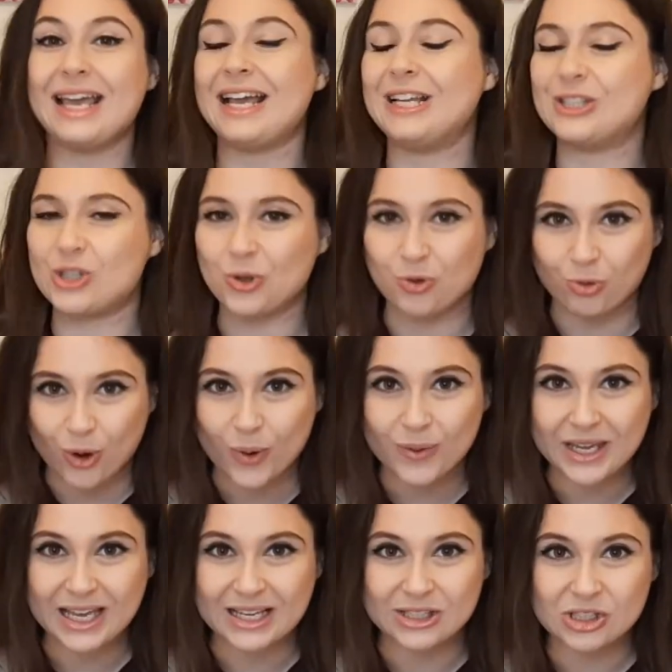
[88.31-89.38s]
It's a
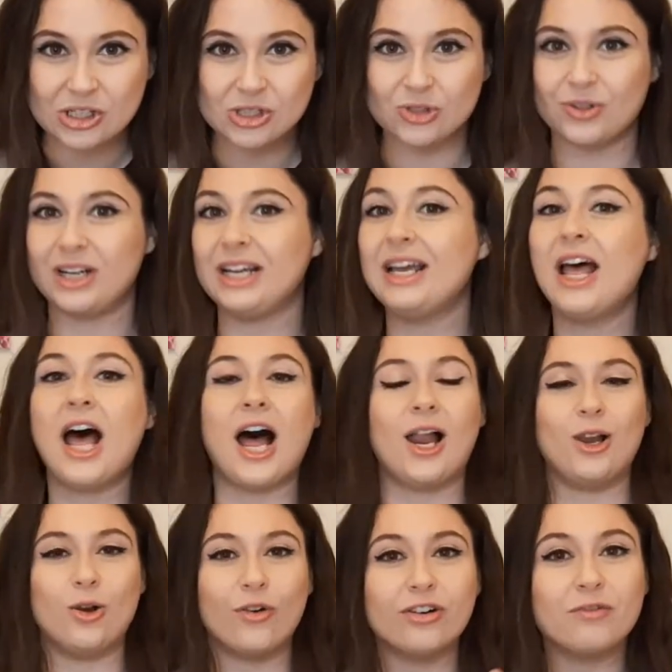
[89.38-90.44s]
growing industry. A
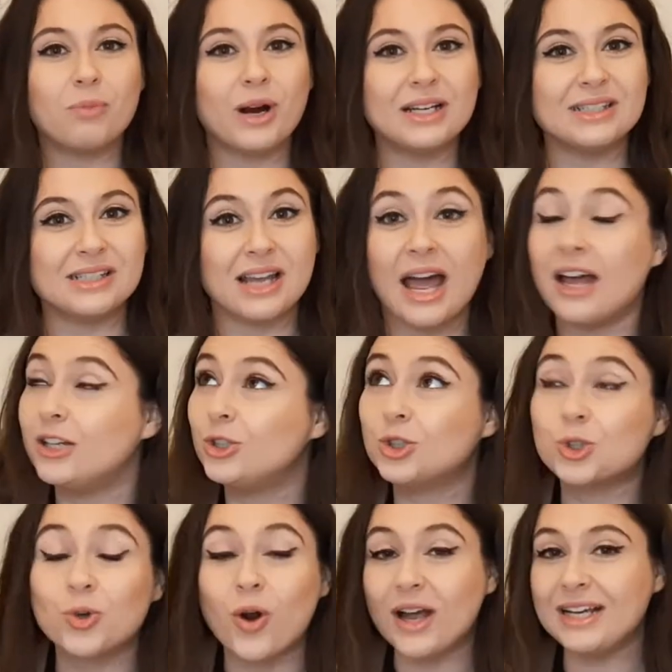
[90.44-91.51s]
lot of brands had
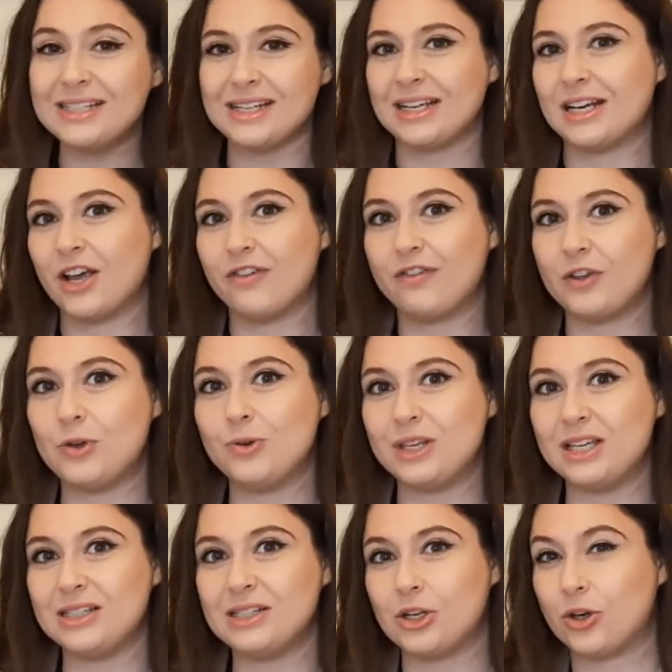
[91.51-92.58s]
tried it a few
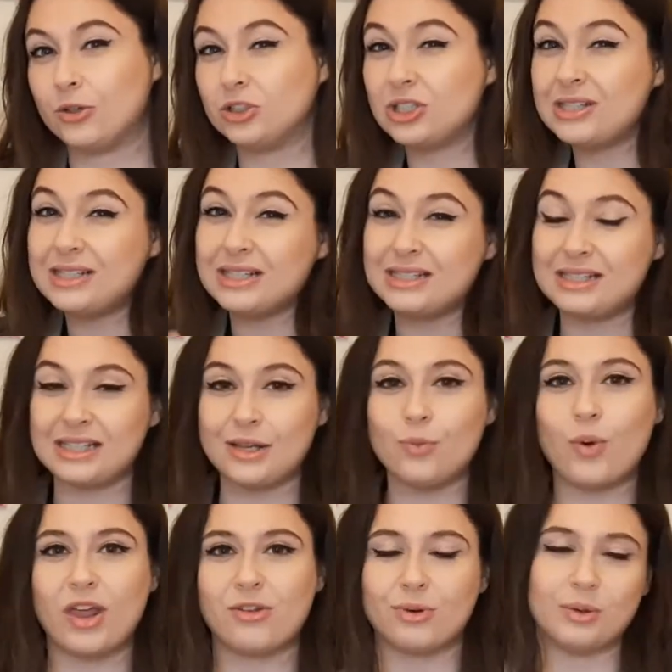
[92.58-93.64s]
years ago just to see
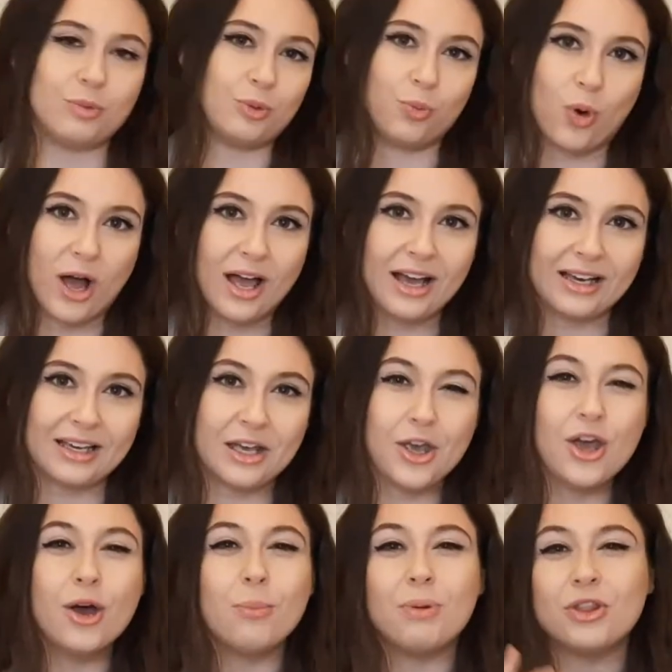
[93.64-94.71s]
whether it would work,
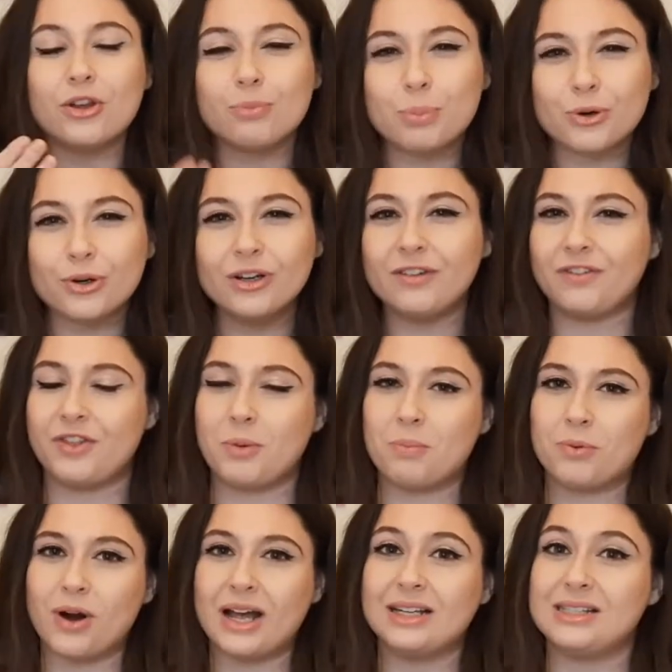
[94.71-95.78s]
but the proof that
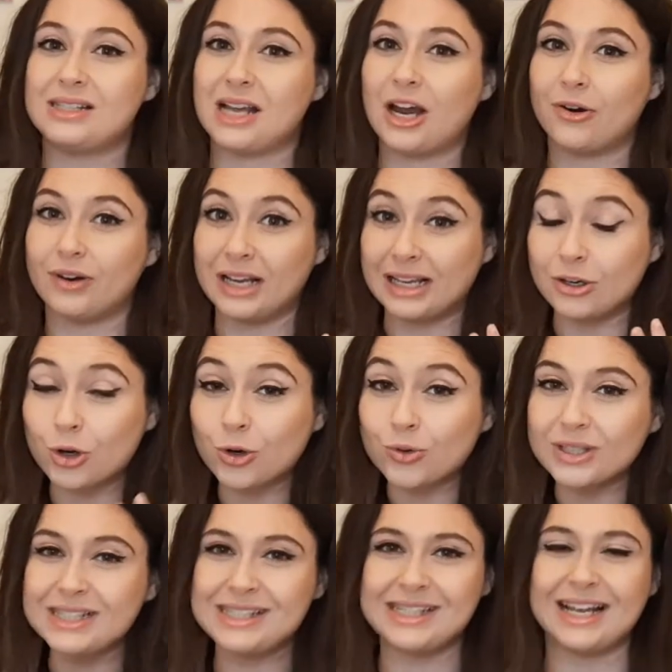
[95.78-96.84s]
brands are
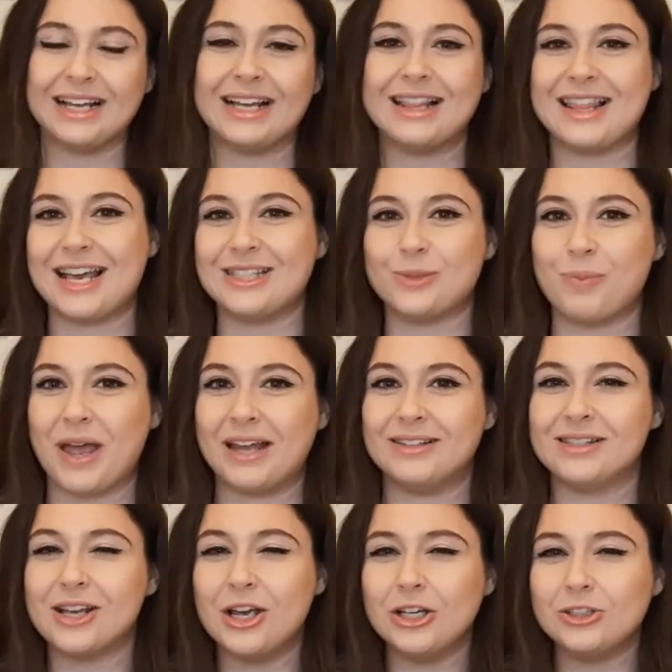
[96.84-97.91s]
increasing their
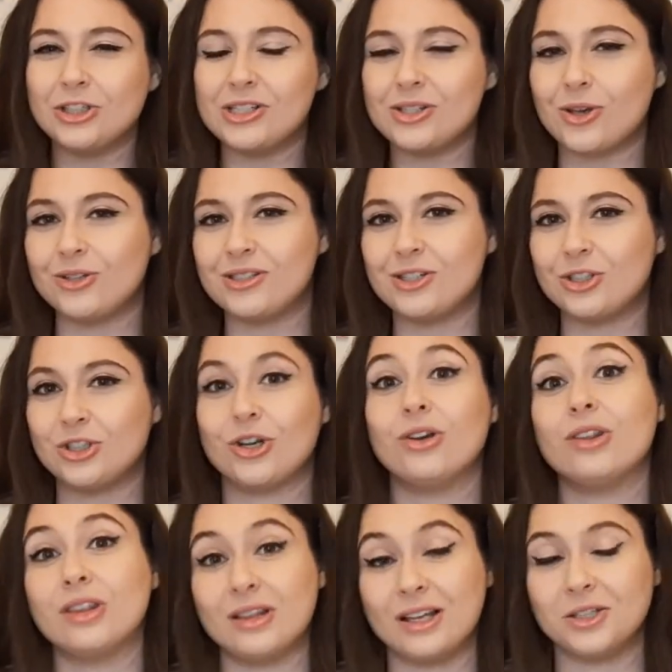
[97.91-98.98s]
spend just goes to show
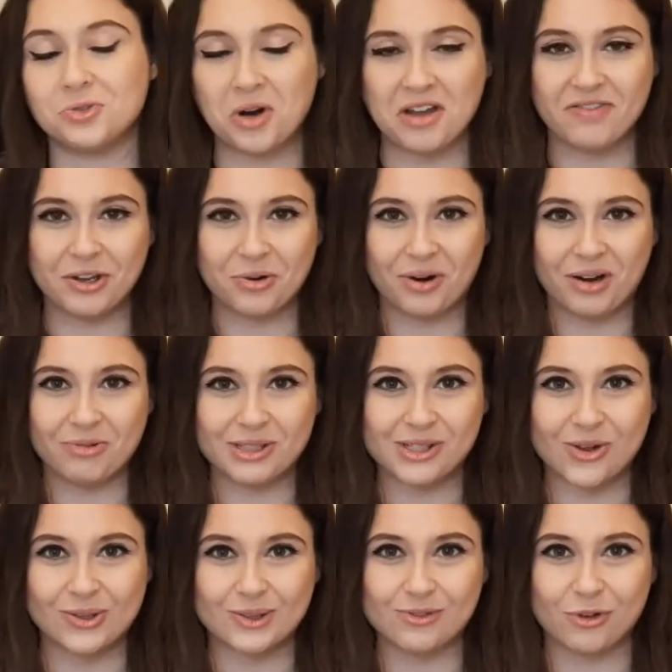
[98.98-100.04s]
that they're driving great
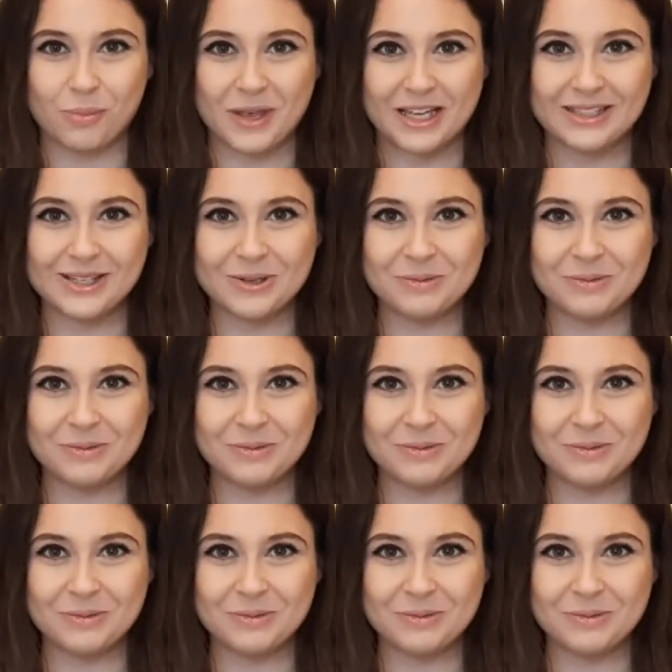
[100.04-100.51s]
results from it.